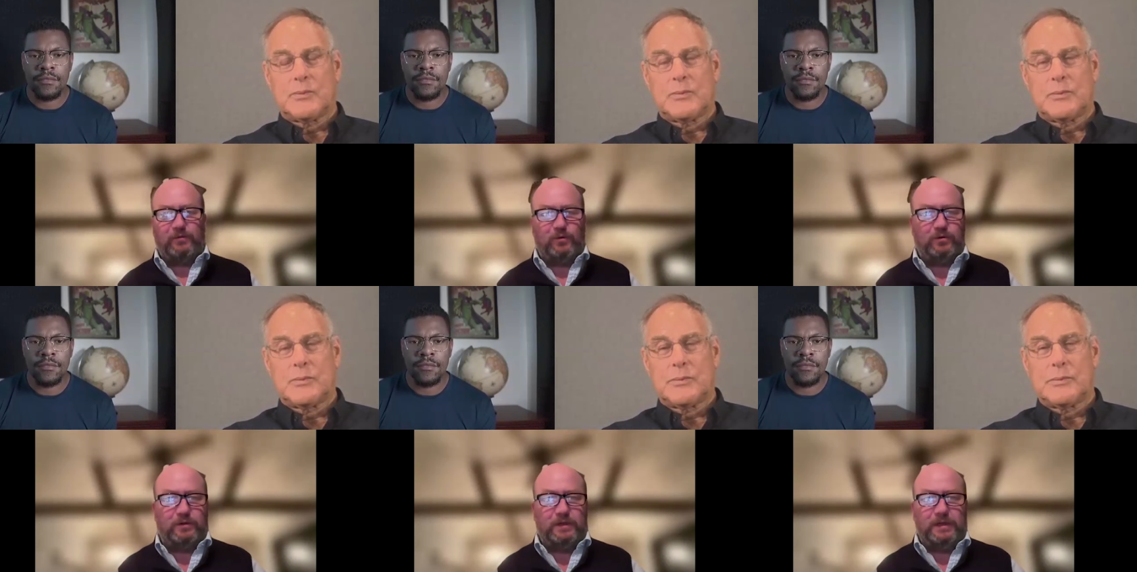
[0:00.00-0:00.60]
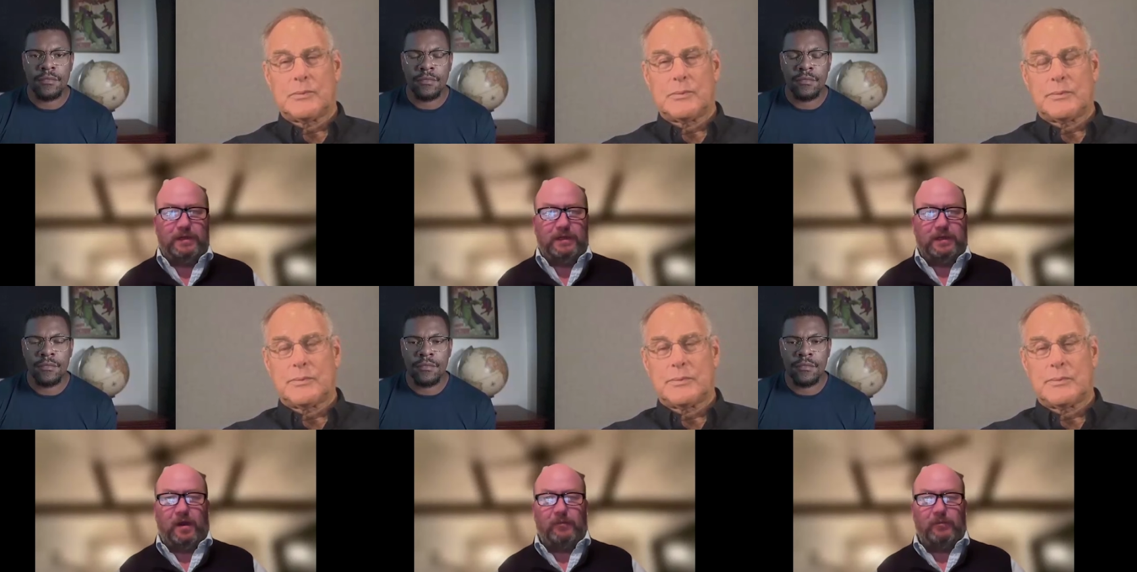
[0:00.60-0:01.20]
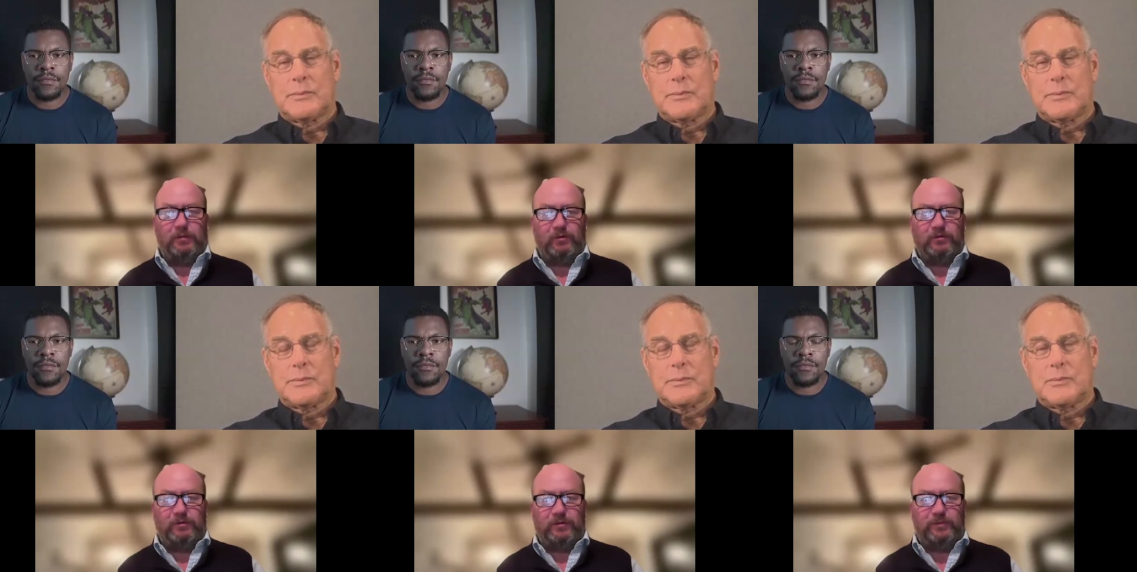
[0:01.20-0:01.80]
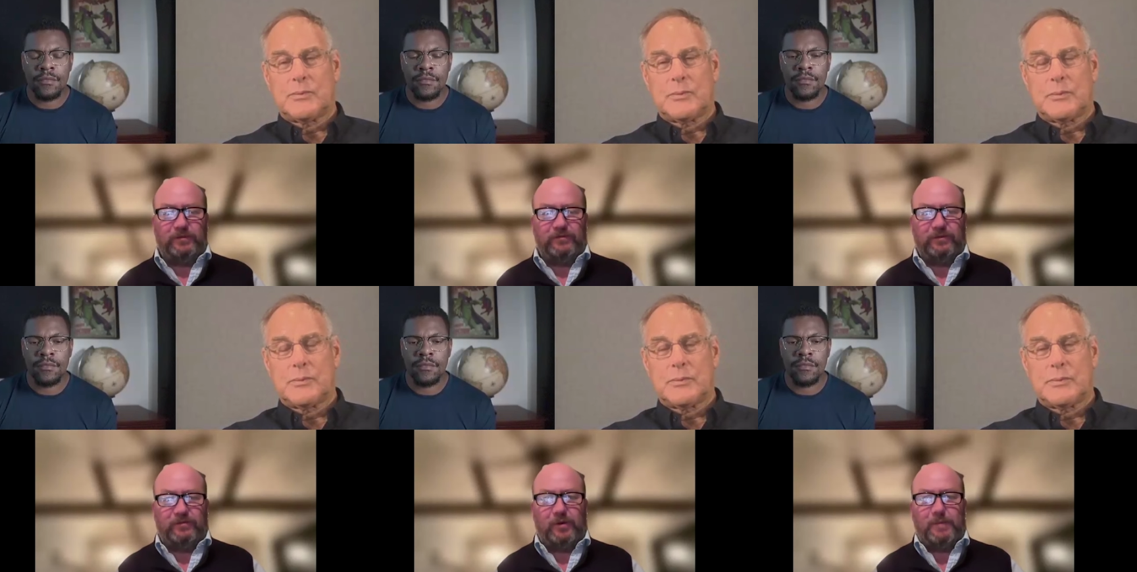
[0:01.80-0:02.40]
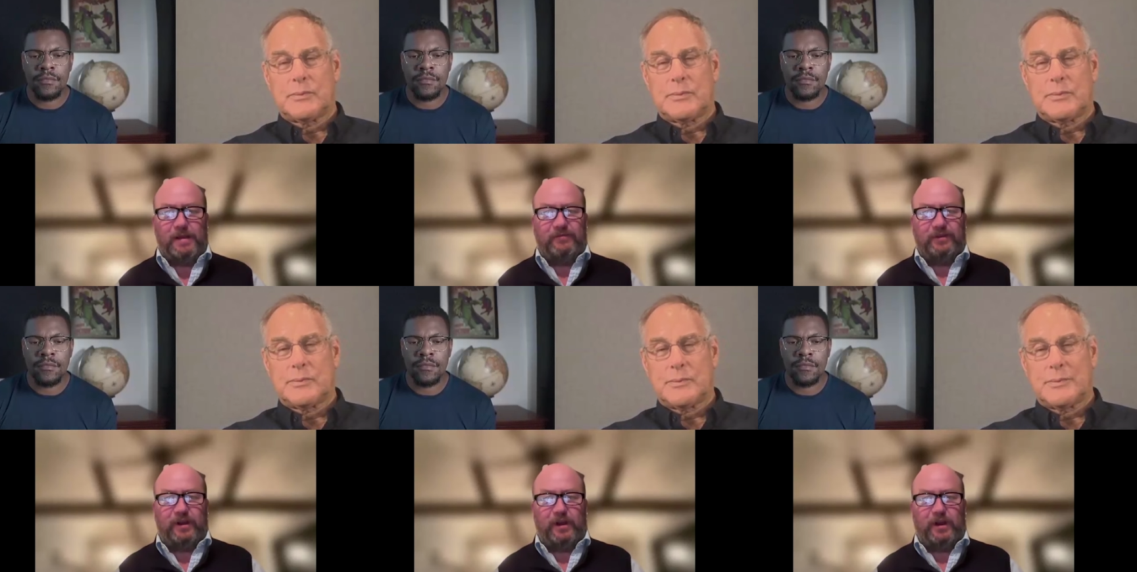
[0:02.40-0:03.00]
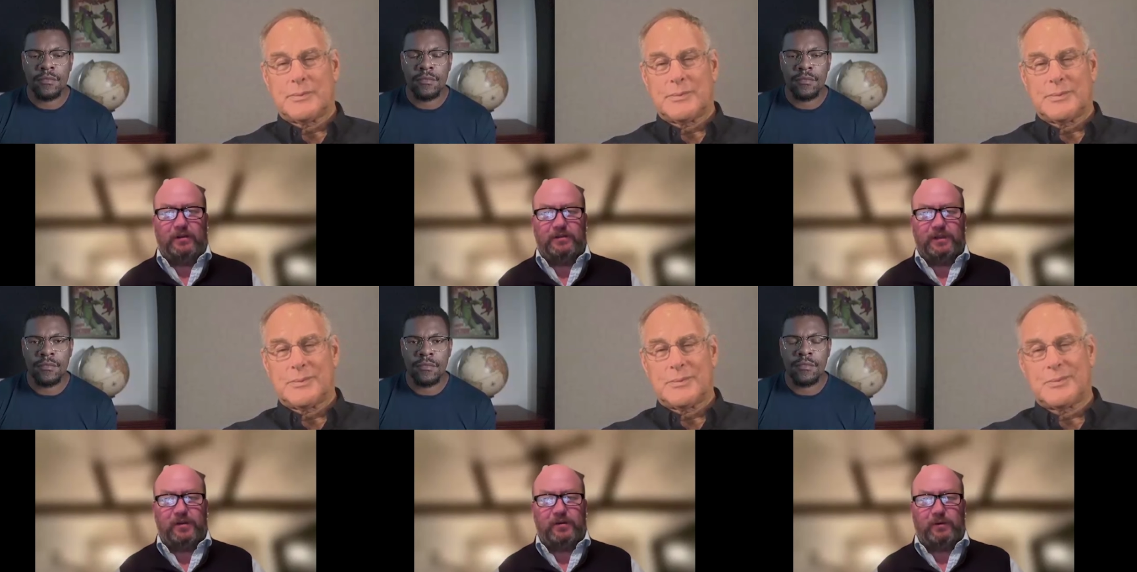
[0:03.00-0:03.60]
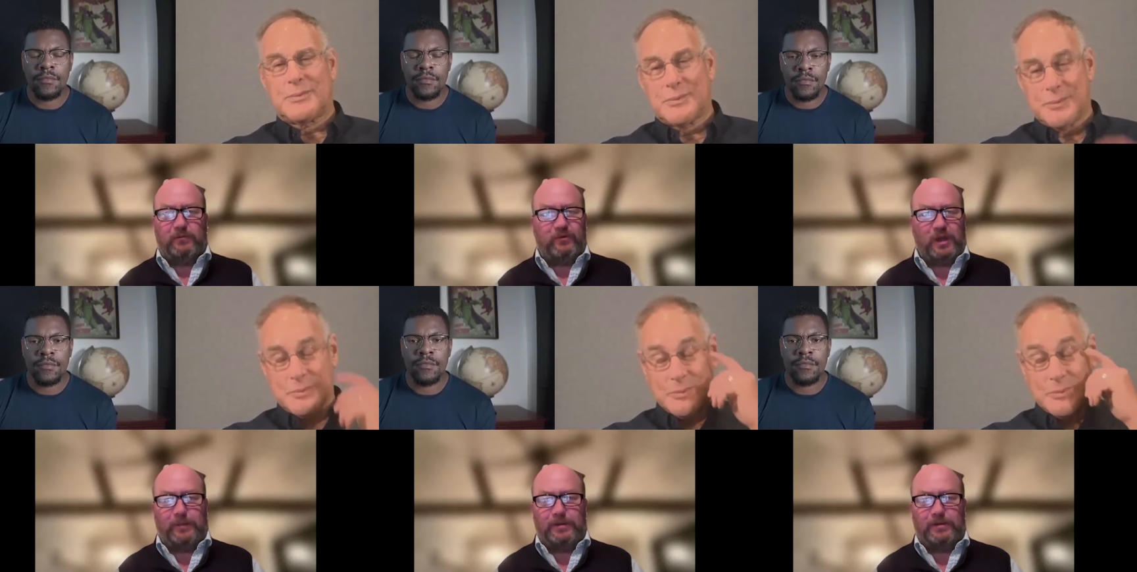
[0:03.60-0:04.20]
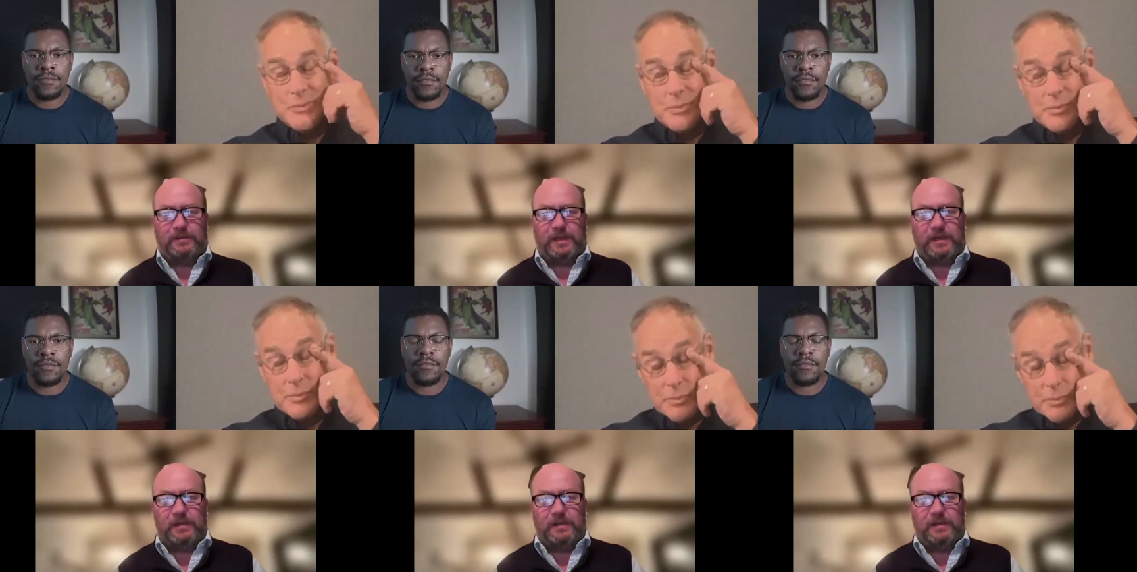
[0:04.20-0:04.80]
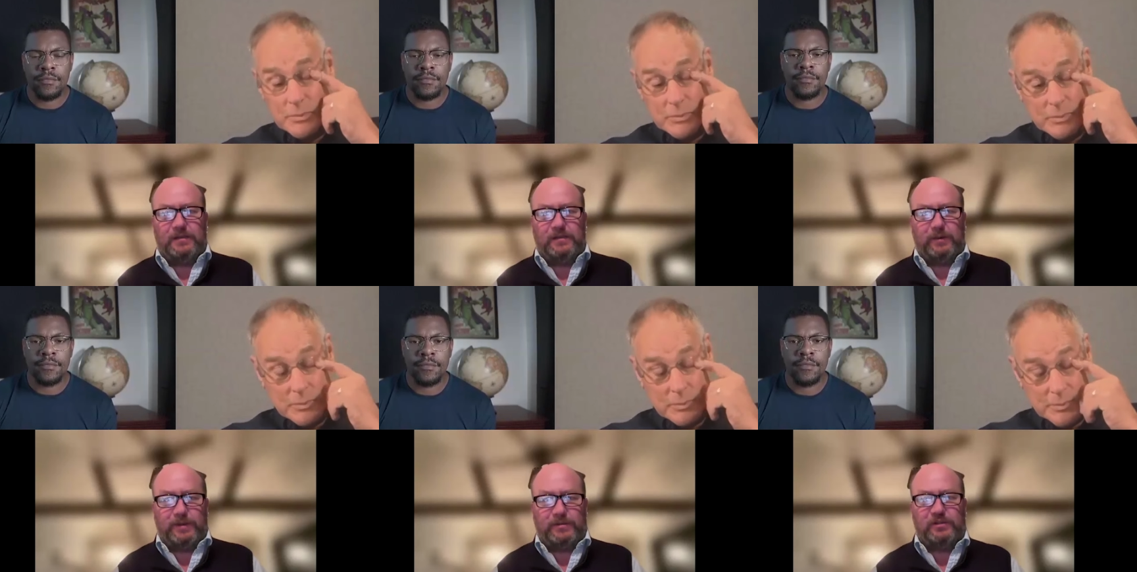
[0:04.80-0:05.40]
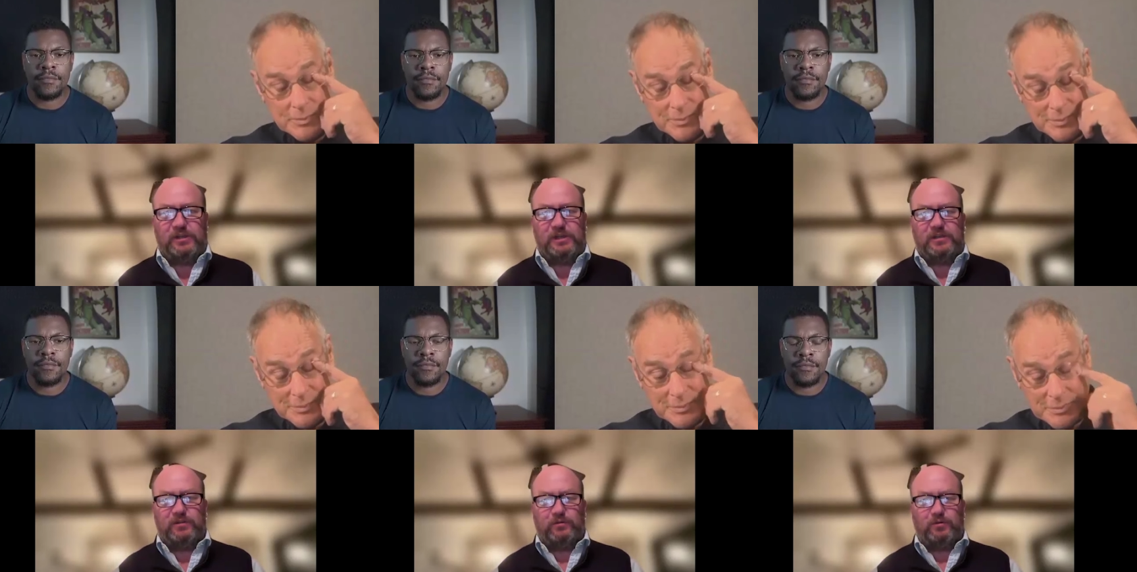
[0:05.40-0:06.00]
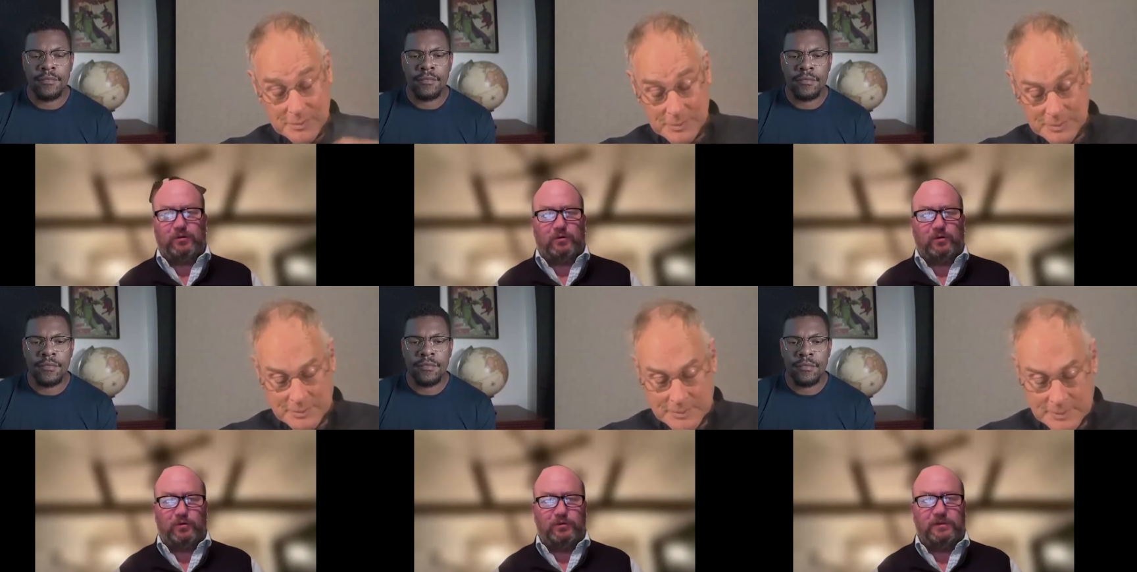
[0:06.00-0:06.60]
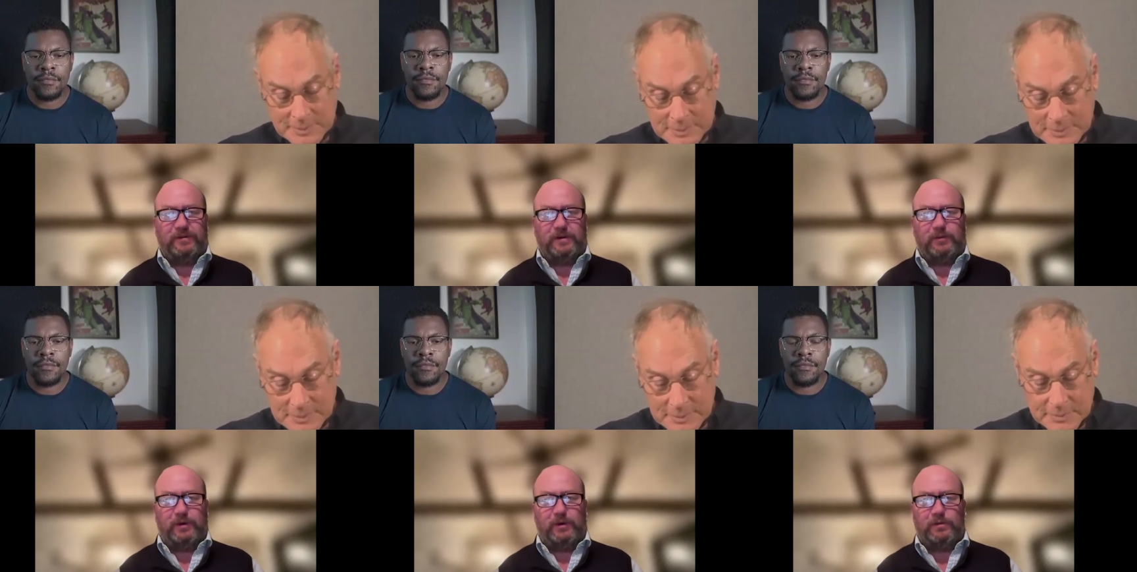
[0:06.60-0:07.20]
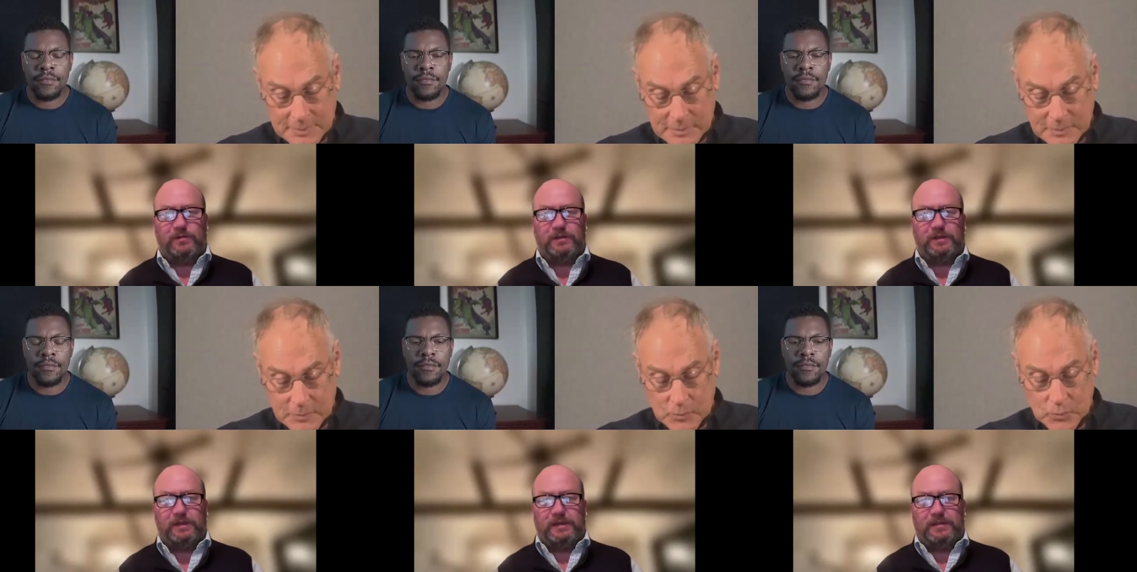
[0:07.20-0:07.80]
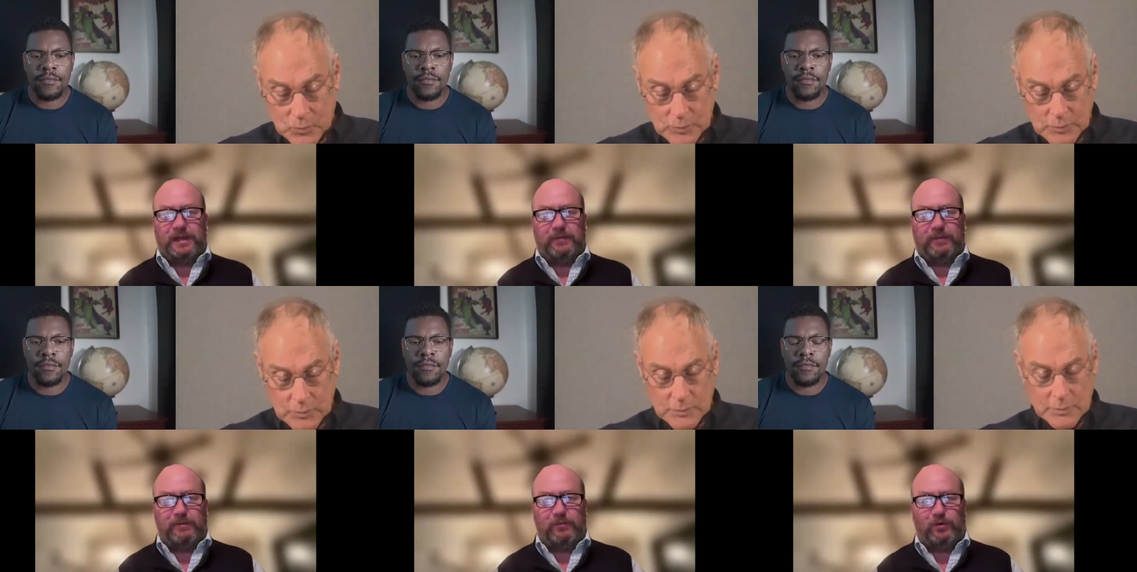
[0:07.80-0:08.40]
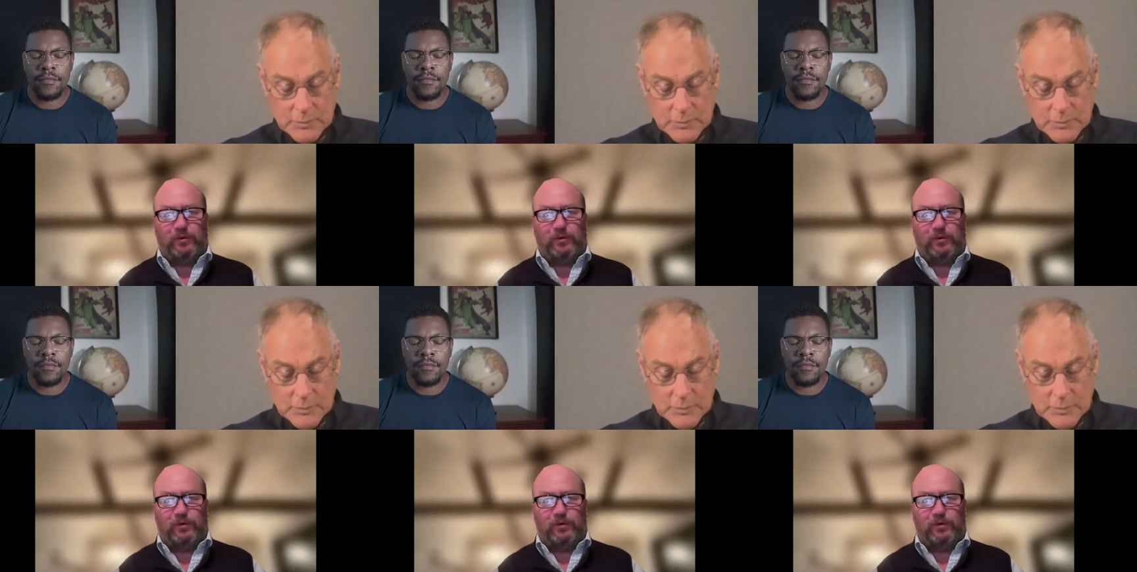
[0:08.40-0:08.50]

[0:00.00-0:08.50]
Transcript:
Speaker 1: overall, I'm the real the front man for the IR, so I'm very happy to take direct messages or calls if anybody wants to get a bit